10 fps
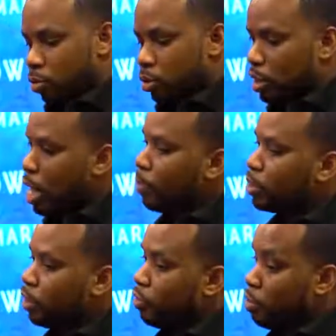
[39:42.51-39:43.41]
was an
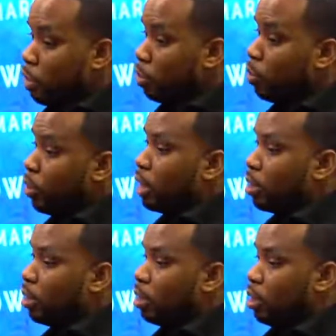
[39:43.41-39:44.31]
opportunity for people to
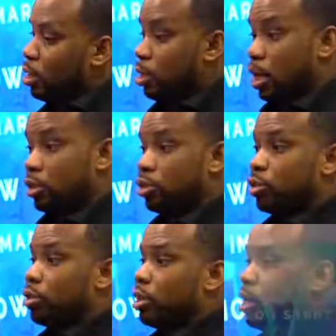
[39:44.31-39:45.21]
win, not just